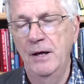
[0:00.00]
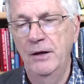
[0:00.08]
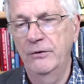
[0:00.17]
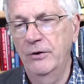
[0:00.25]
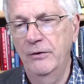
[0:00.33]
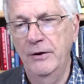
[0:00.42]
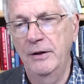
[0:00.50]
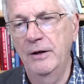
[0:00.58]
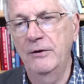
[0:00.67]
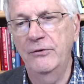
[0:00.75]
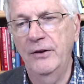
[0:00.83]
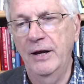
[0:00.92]
So then
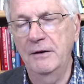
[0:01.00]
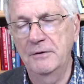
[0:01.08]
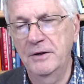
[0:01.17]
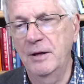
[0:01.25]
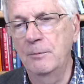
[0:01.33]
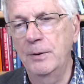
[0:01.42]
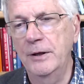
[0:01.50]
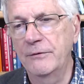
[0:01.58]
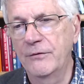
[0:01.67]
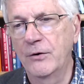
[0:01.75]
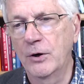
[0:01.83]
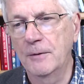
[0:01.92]
there's that template
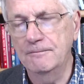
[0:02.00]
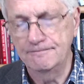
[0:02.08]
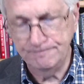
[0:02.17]
for